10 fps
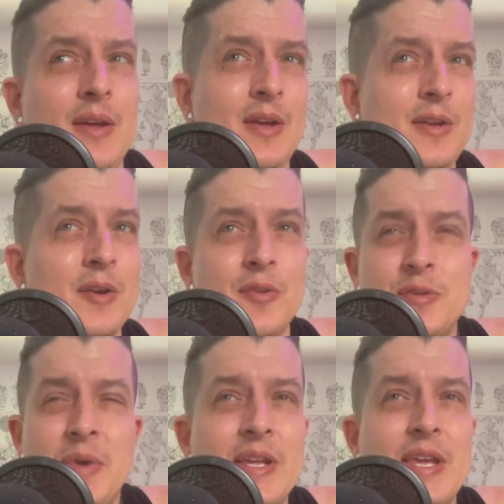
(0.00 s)
there's
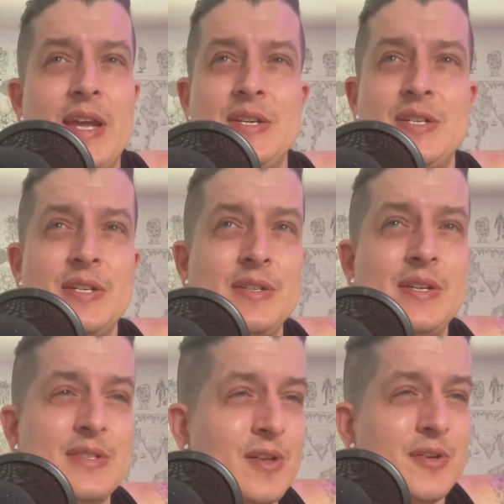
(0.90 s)
medication.
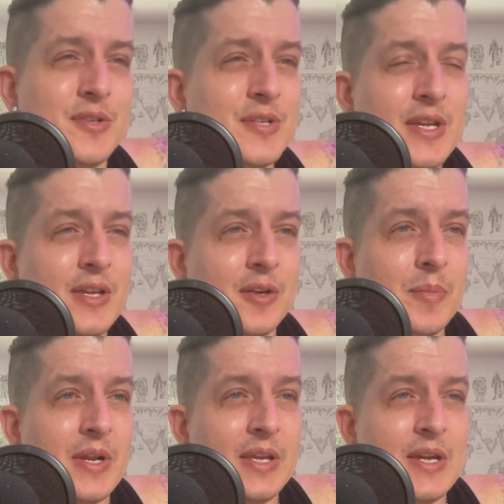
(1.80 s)
As long as you're taking your
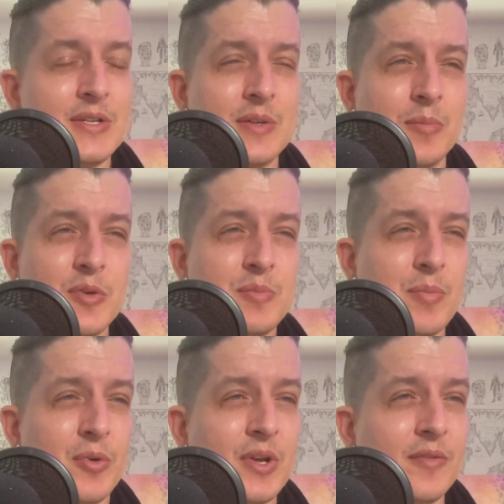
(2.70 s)
medication, most
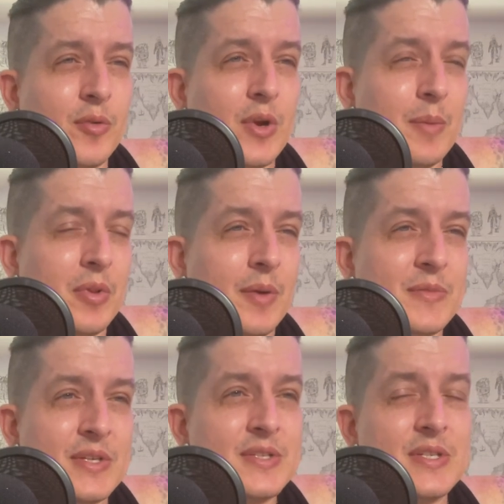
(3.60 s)
people can avoid
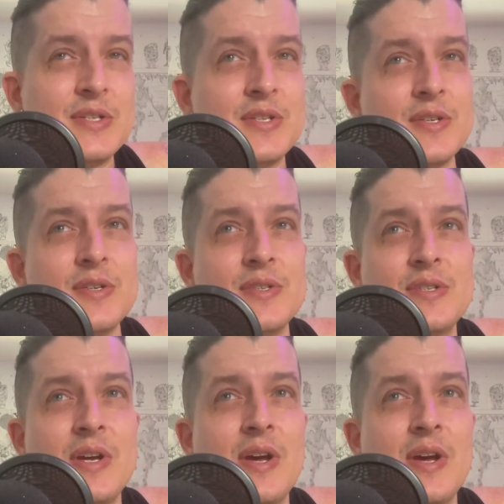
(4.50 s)
epileptic seizures.